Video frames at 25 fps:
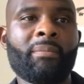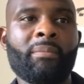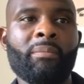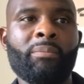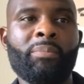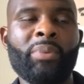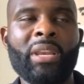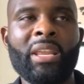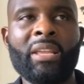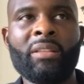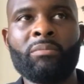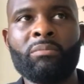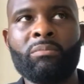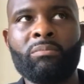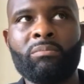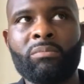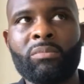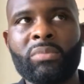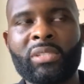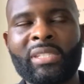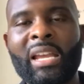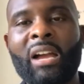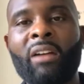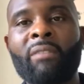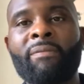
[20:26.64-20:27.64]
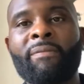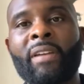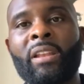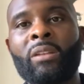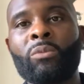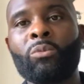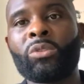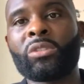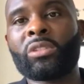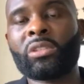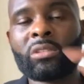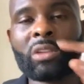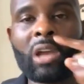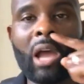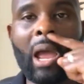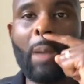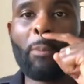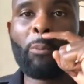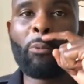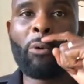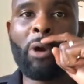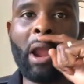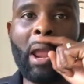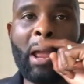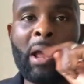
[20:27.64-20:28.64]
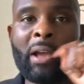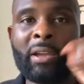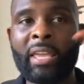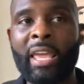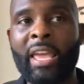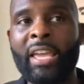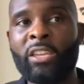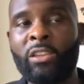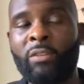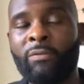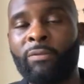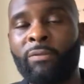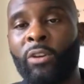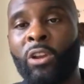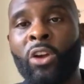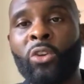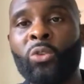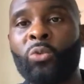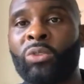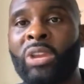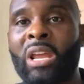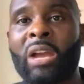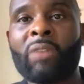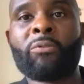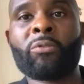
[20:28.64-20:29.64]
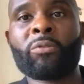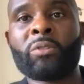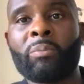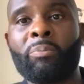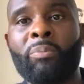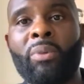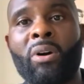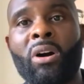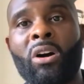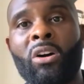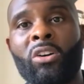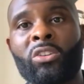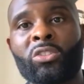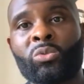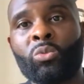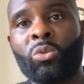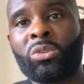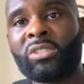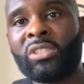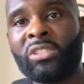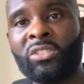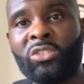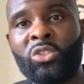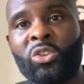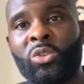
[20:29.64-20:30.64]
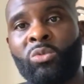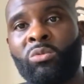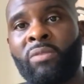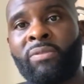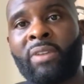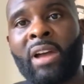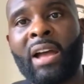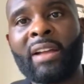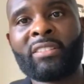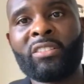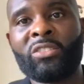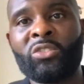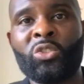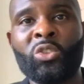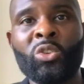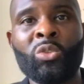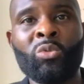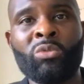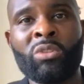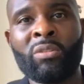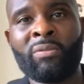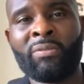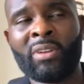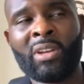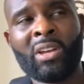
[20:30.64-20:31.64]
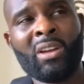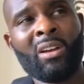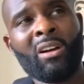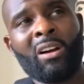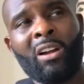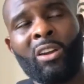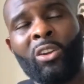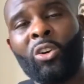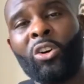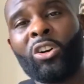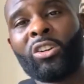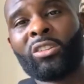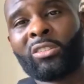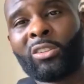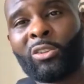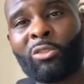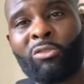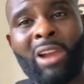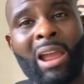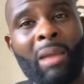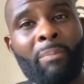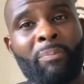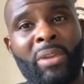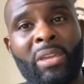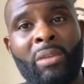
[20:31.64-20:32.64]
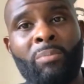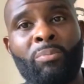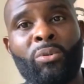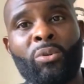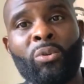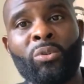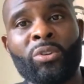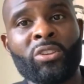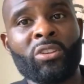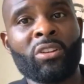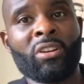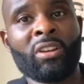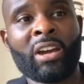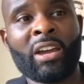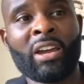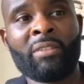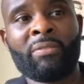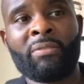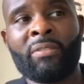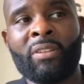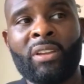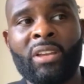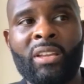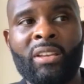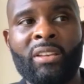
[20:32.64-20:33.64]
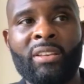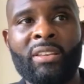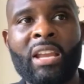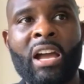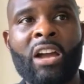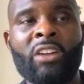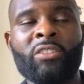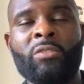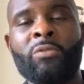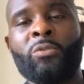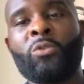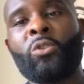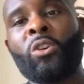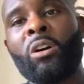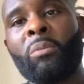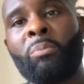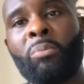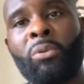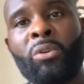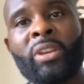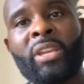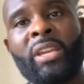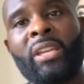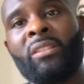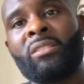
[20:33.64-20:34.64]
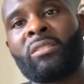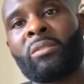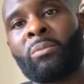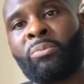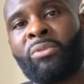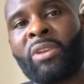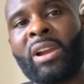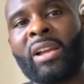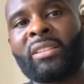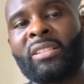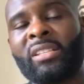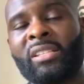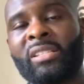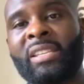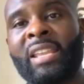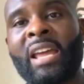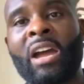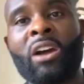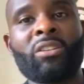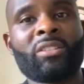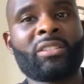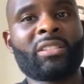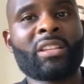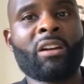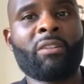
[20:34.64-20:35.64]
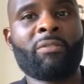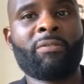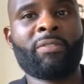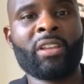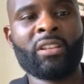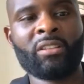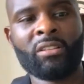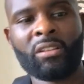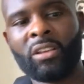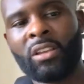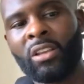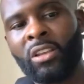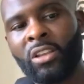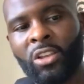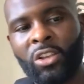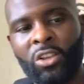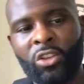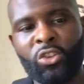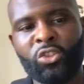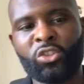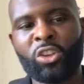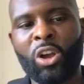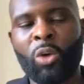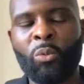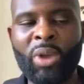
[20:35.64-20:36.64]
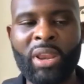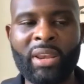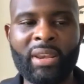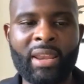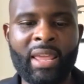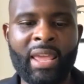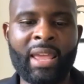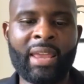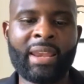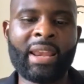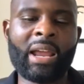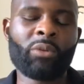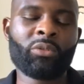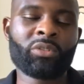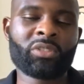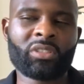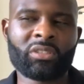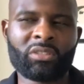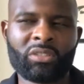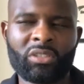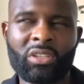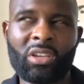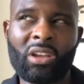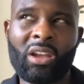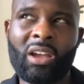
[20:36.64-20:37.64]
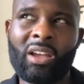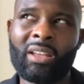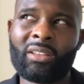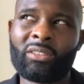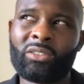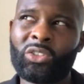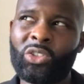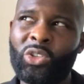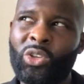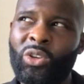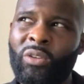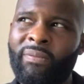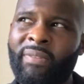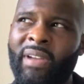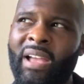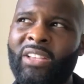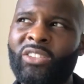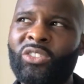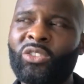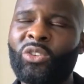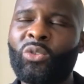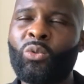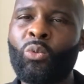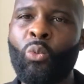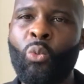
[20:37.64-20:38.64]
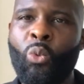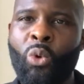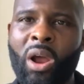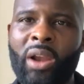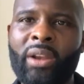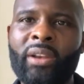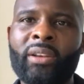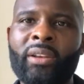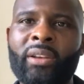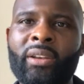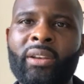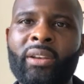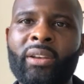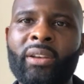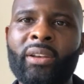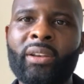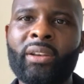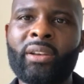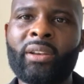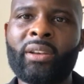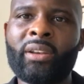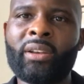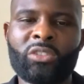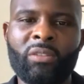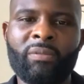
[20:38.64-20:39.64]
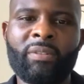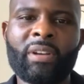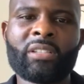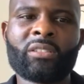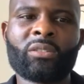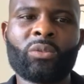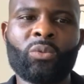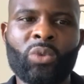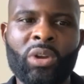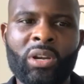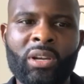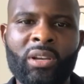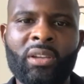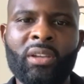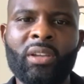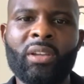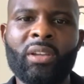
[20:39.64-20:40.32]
But then Southend was a time where, okay, you've learned all that from the past, what to deal with, how to deal with a lot of crap people in your life. Now you've got to put it into practice now at Southend. So I went there, and that was 2001. That was 2001.